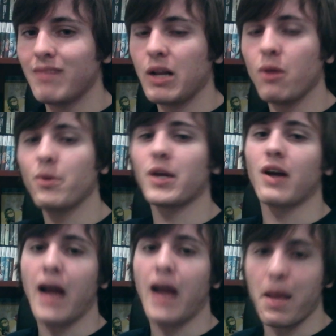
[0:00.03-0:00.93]
Hello
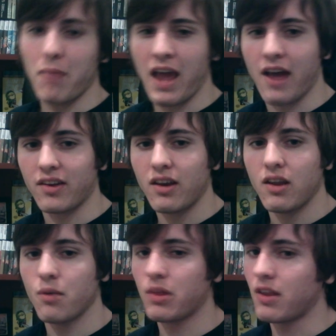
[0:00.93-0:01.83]
there, I'm Kat,
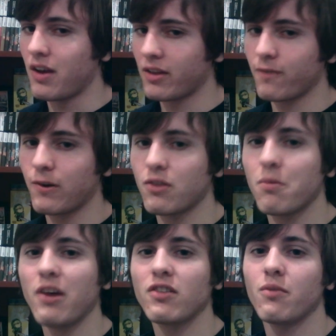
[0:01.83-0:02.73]
here with another first
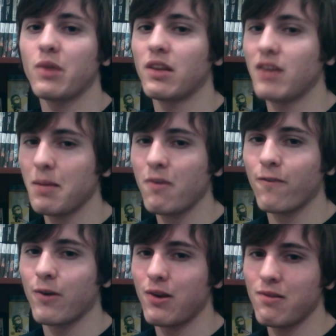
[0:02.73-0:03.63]
impression with a demo
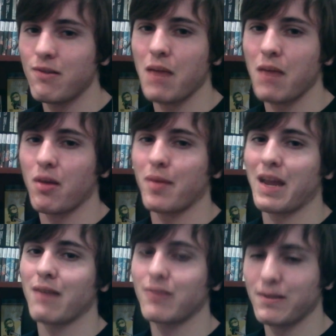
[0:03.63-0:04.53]
for a new game coming
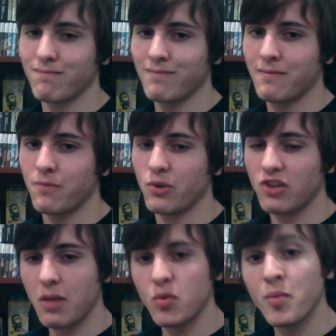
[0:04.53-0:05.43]
out.
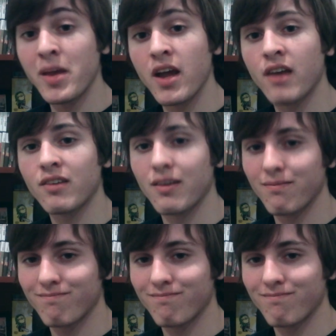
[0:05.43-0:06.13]
Which game, you may ask?